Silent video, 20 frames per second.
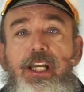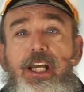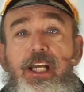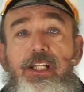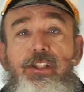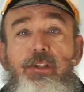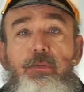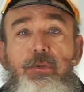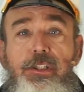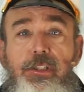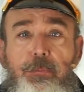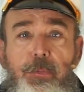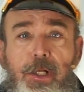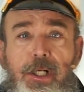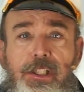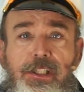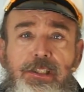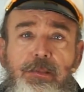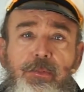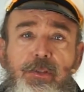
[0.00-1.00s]
and you're
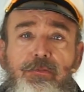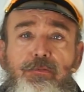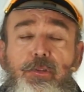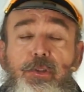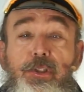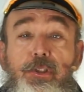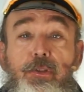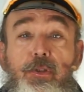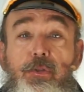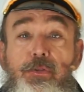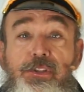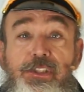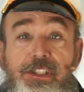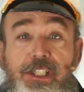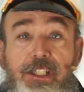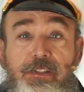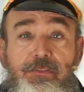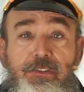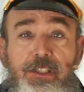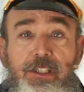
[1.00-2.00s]
responsible for your own
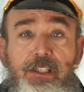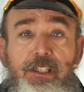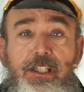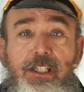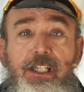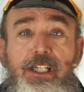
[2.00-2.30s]
safety.